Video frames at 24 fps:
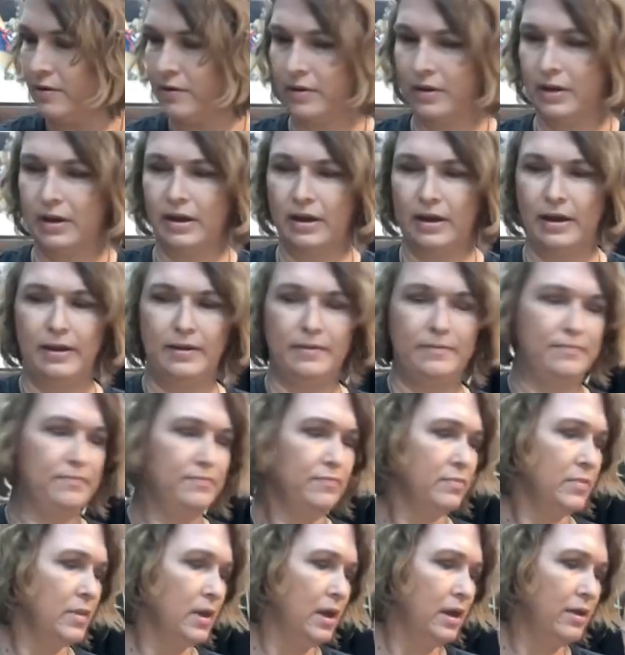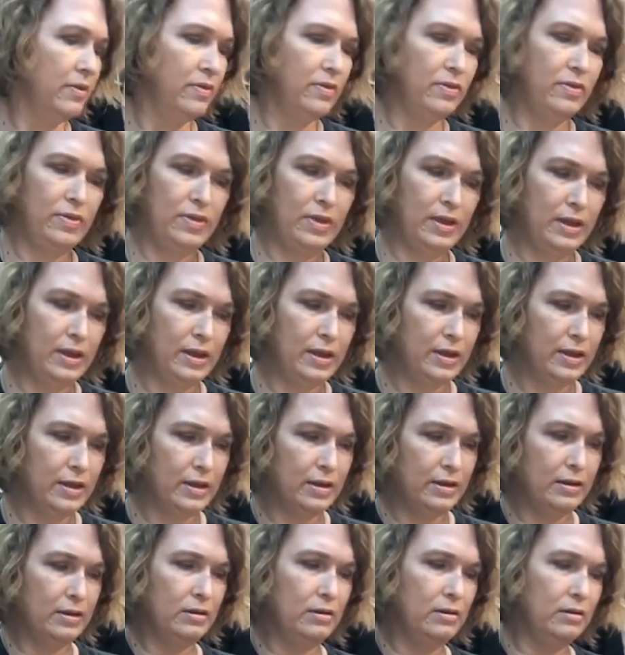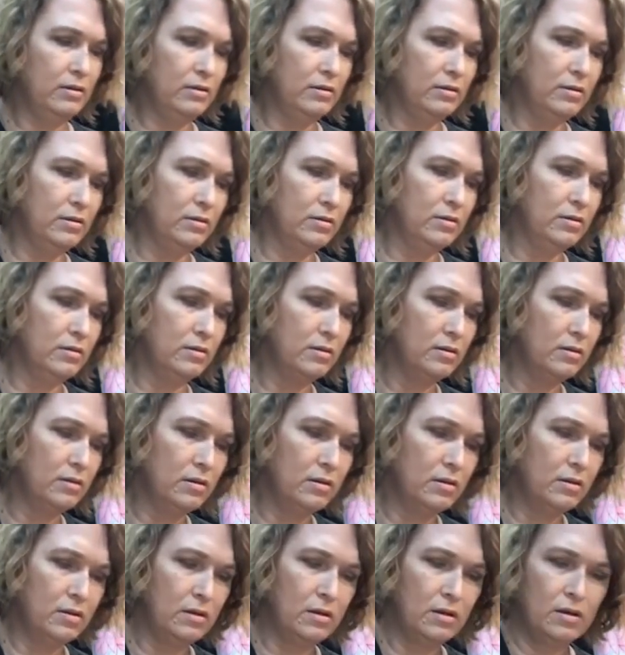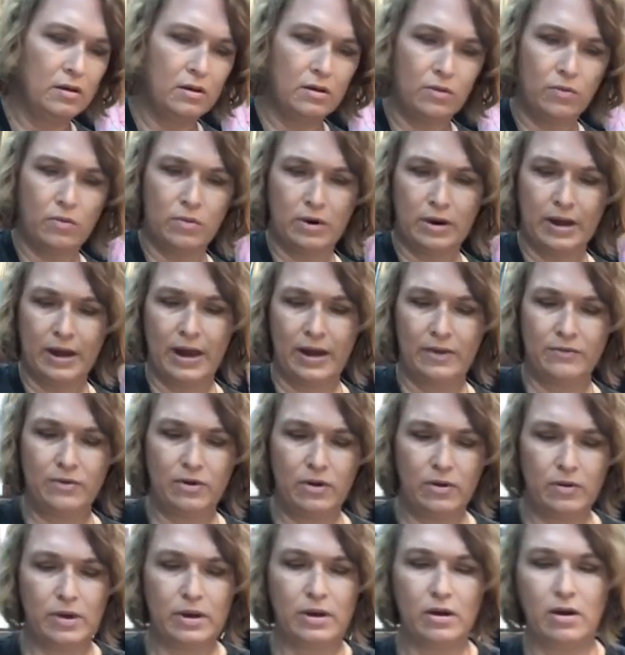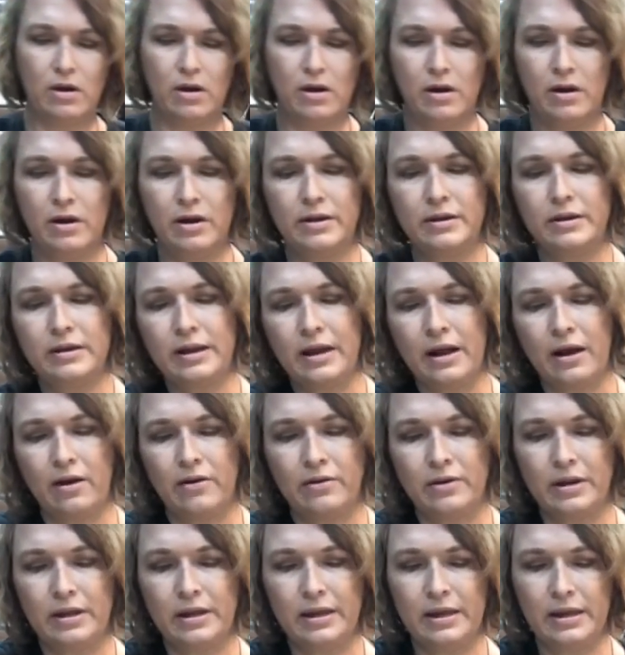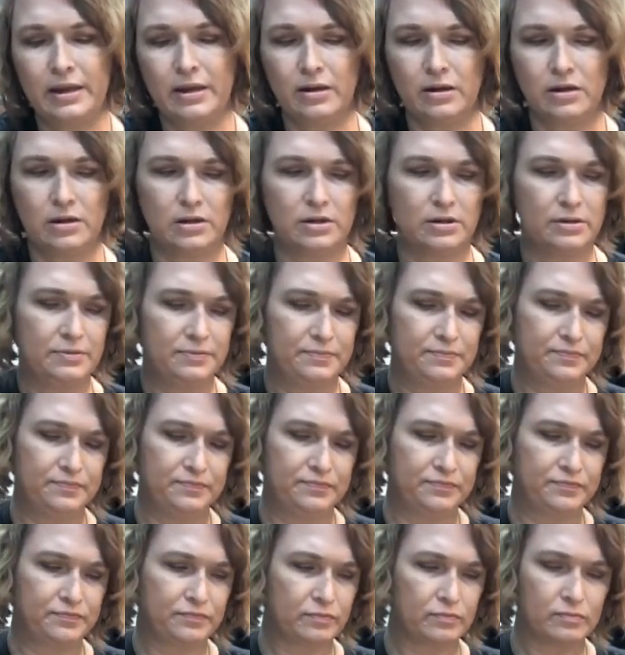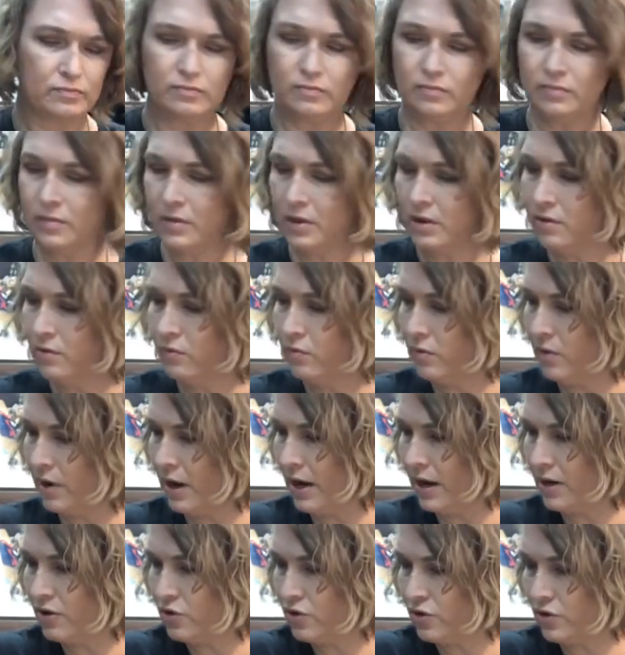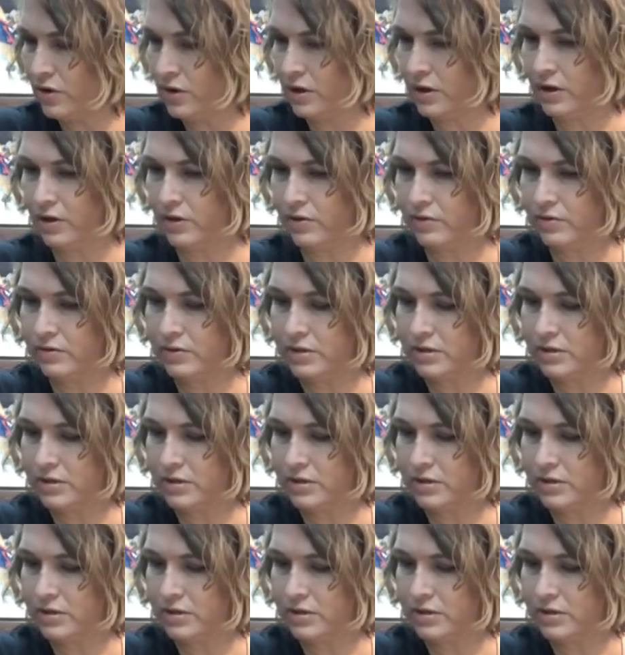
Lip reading: Okay, and then what I have going on down here, we're actually going to use